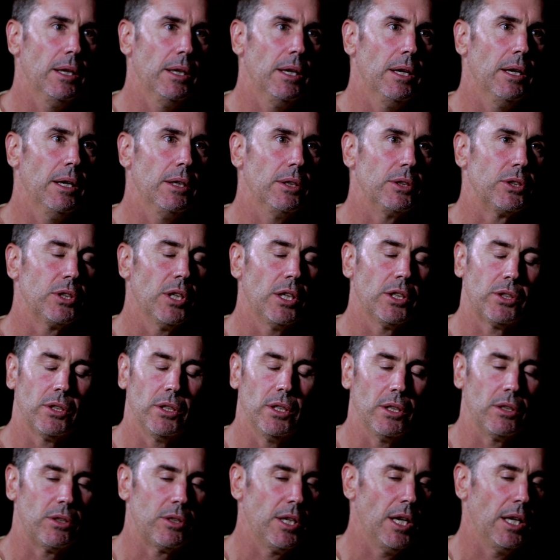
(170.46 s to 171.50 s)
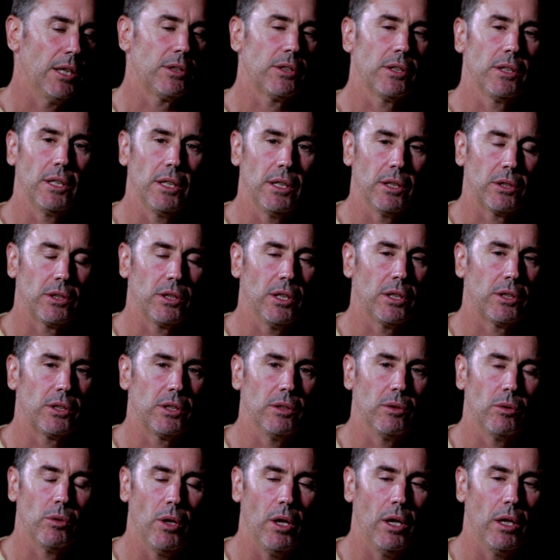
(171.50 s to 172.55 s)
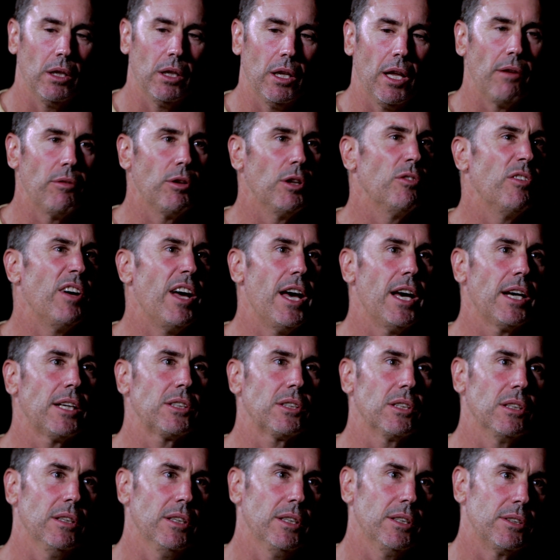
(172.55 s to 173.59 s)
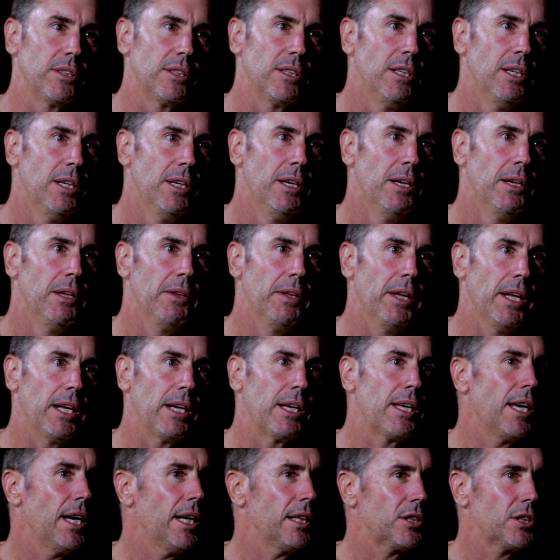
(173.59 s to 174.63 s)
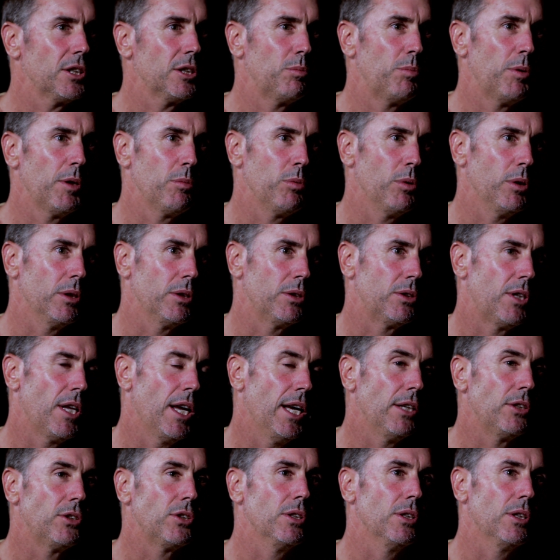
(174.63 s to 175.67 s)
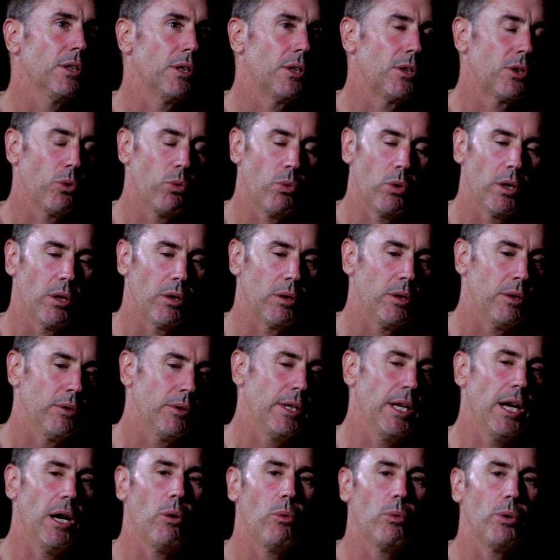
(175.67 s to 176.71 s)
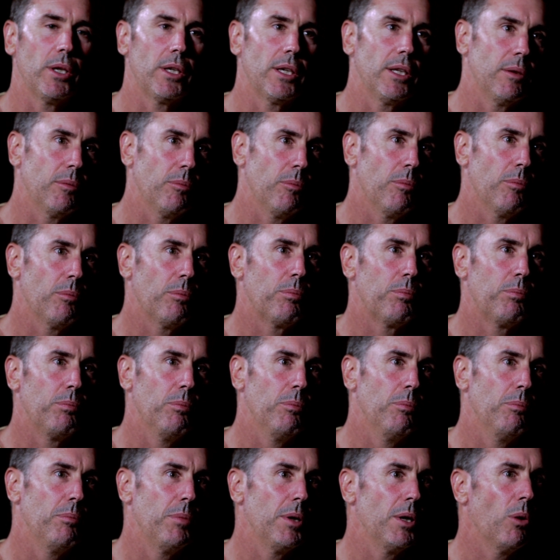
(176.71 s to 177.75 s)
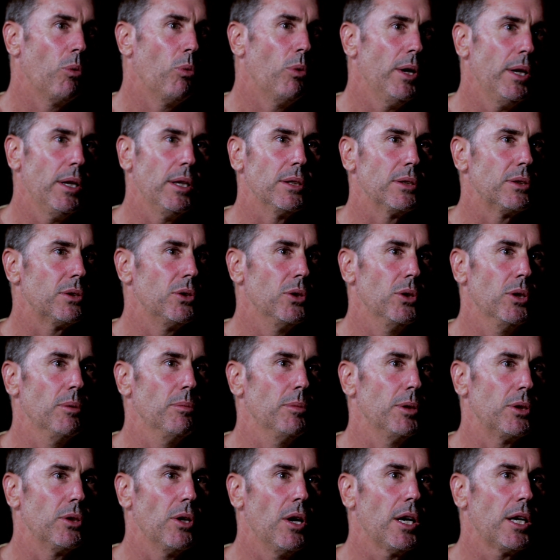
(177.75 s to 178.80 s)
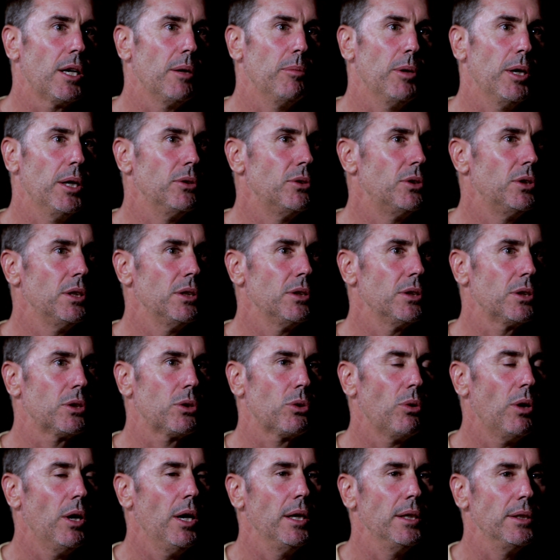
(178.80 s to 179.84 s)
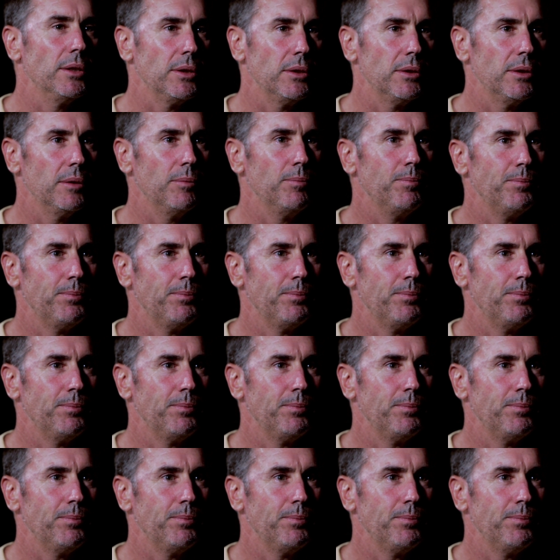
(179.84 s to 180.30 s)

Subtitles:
and at such an intensity and such a level of excellence that it catches people's attention to where now we can be a witness to them and talk about Jesus Christ.